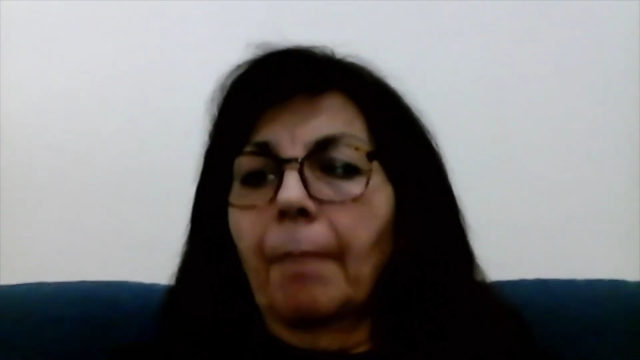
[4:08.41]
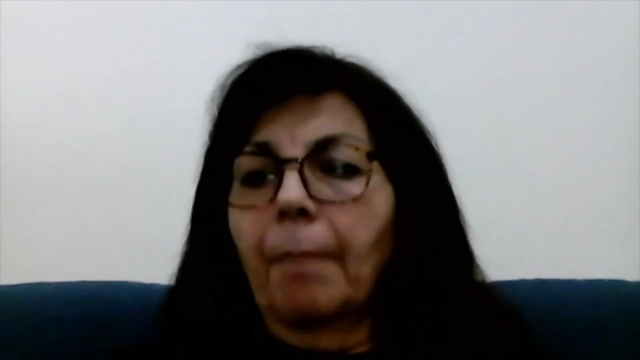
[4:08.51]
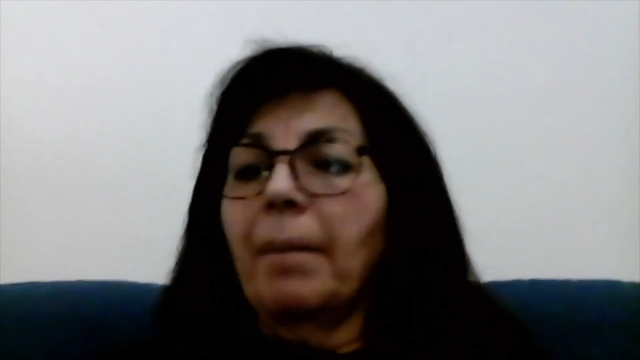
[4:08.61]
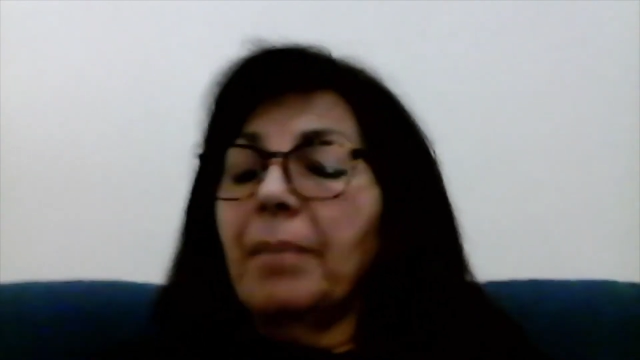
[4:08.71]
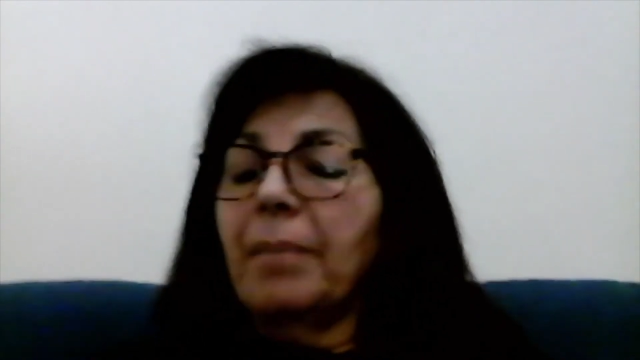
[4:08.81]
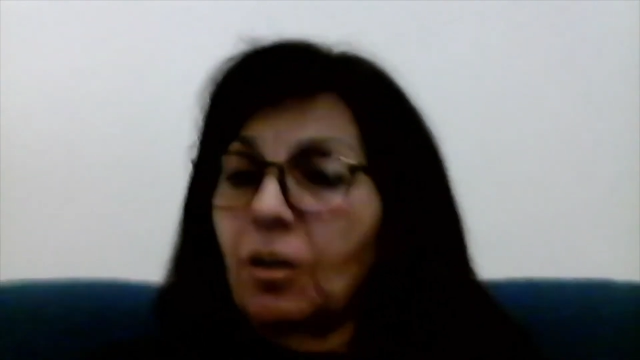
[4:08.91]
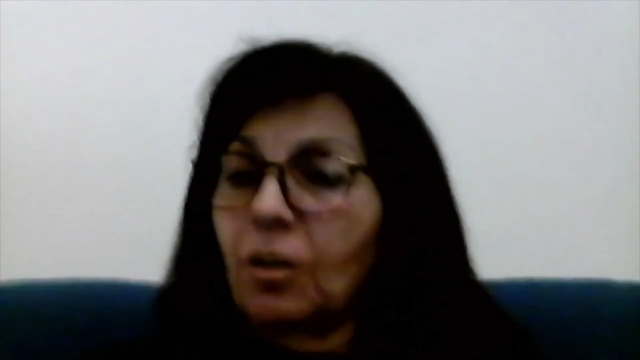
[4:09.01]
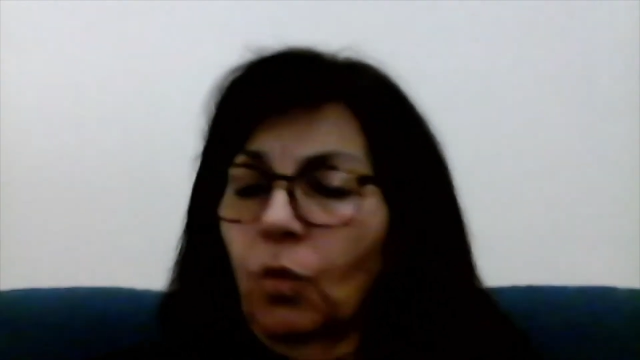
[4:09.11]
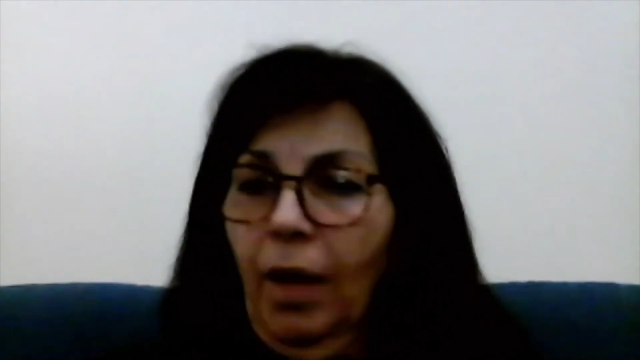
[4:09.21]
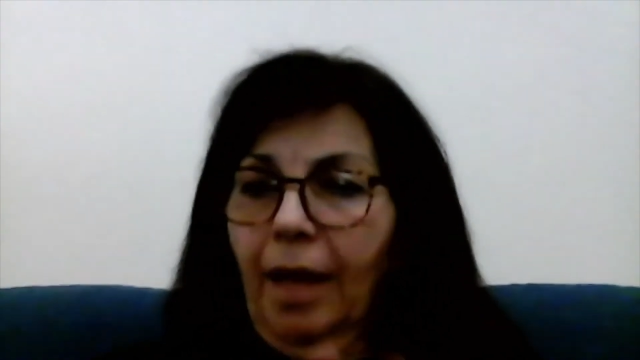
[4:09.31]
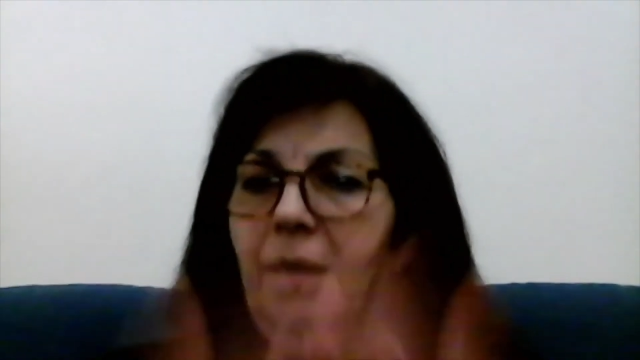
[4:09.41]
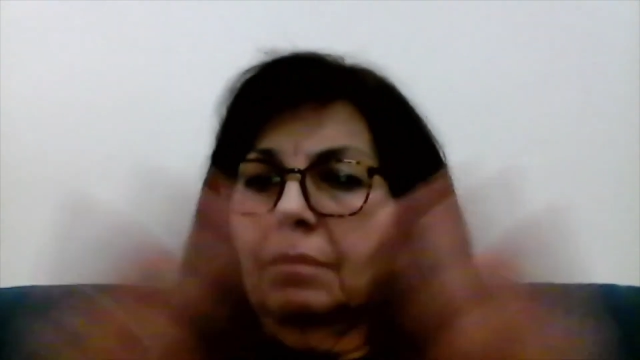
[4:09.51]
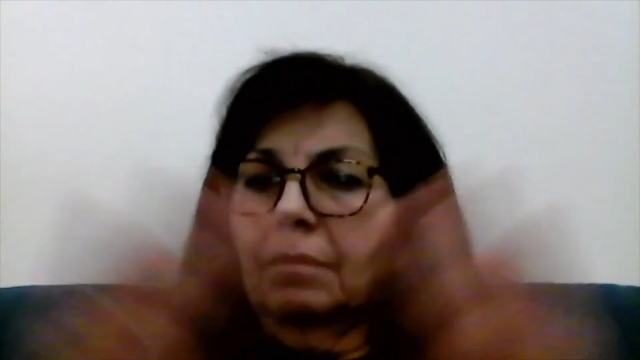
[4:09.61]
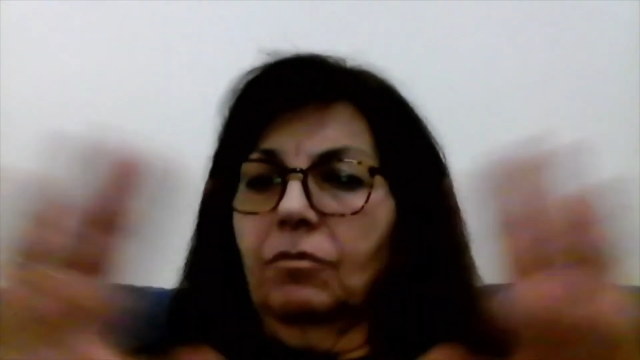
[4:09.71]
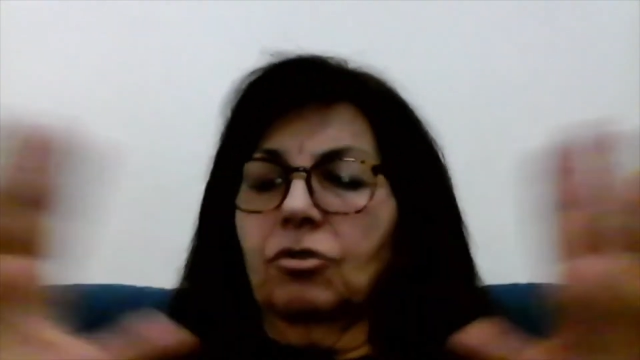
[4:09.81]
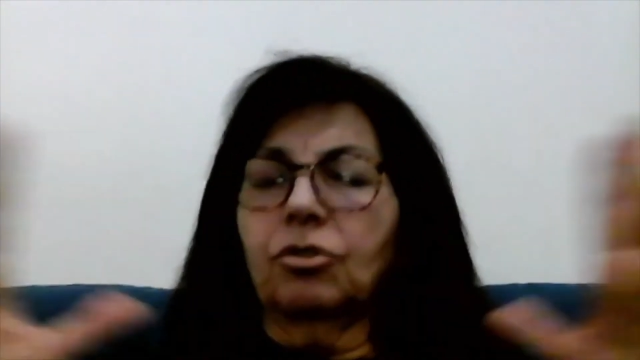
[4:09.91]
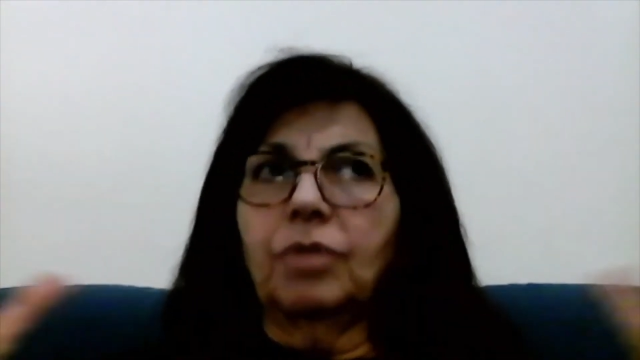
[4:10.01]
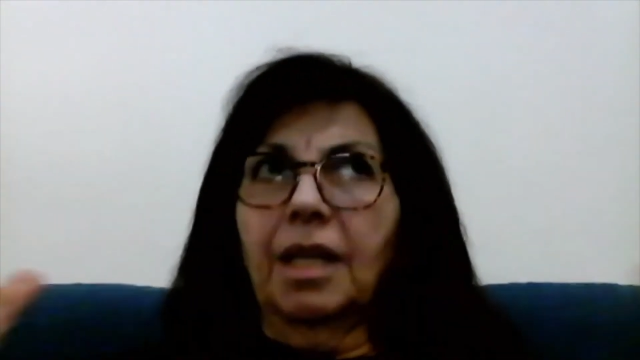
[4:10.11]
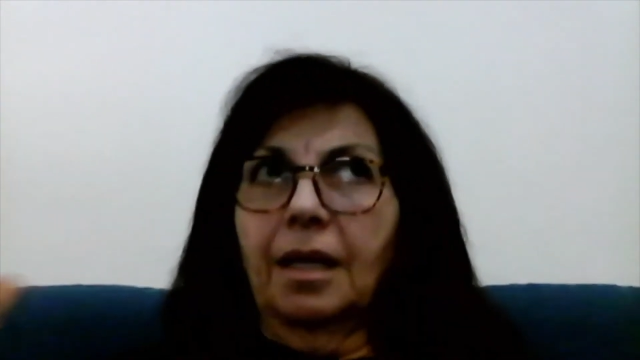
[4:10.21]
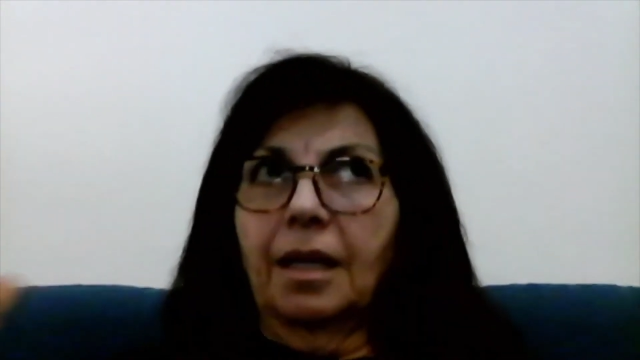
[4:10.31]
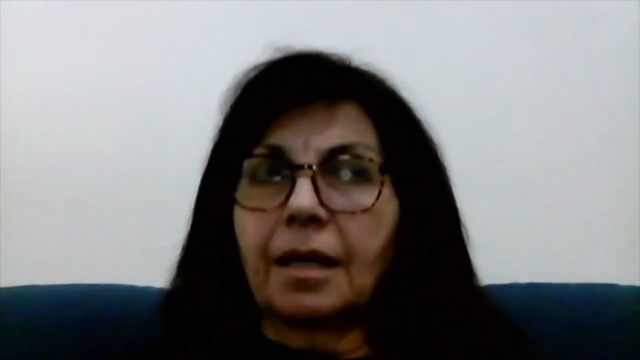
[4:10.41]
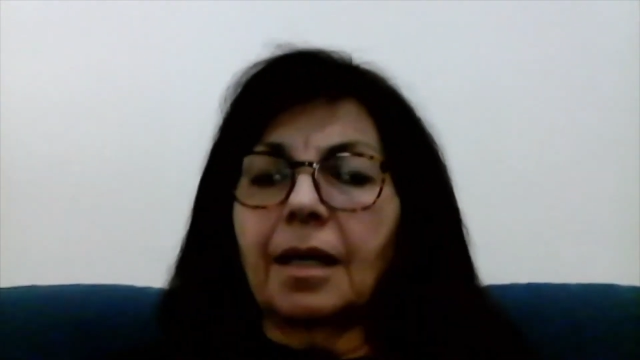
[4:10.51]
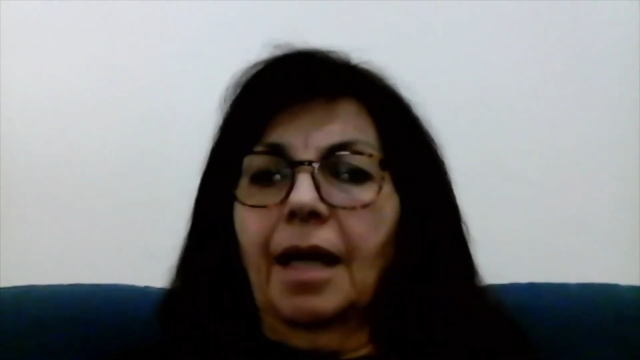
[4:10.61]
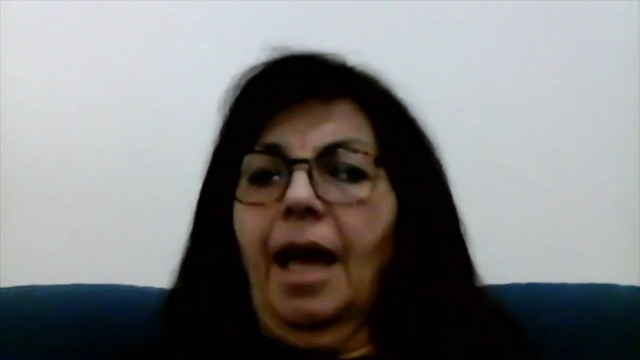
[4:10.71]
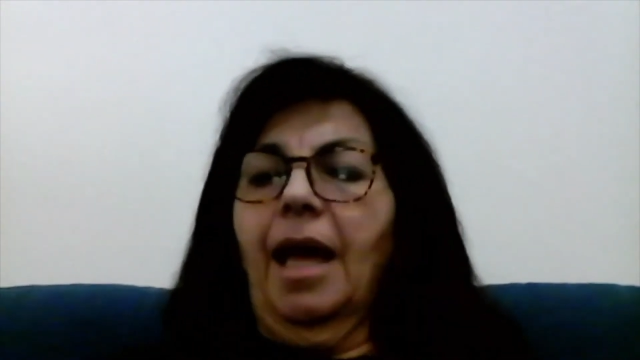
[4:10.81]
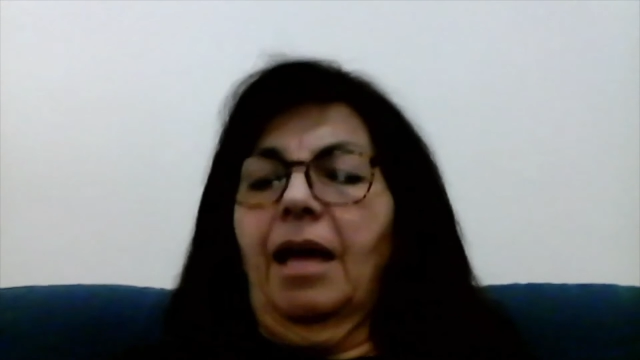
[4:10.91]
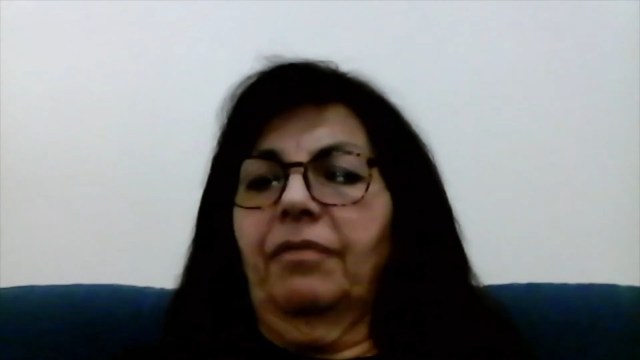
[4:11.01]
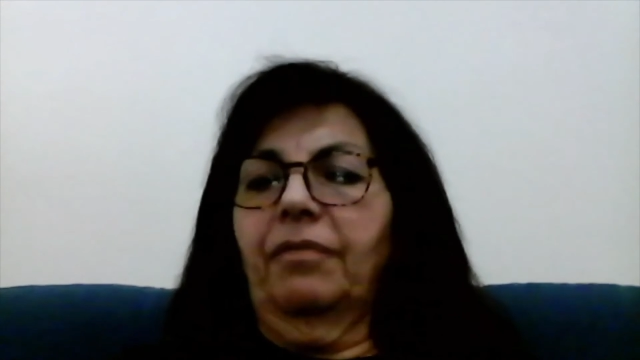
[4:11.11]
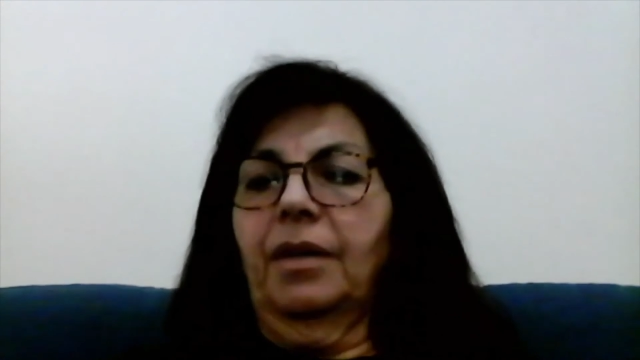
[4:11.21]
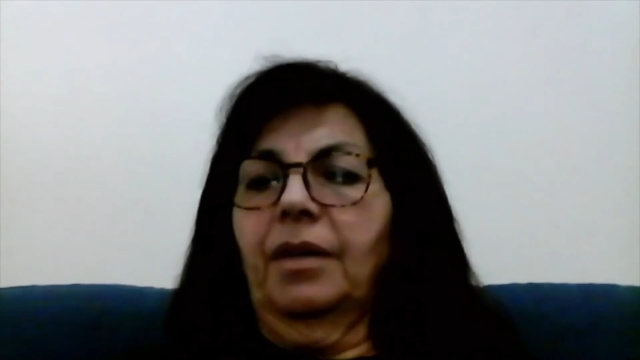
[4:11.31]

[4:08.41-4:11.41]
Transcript: But meanwhile, through the year and a half,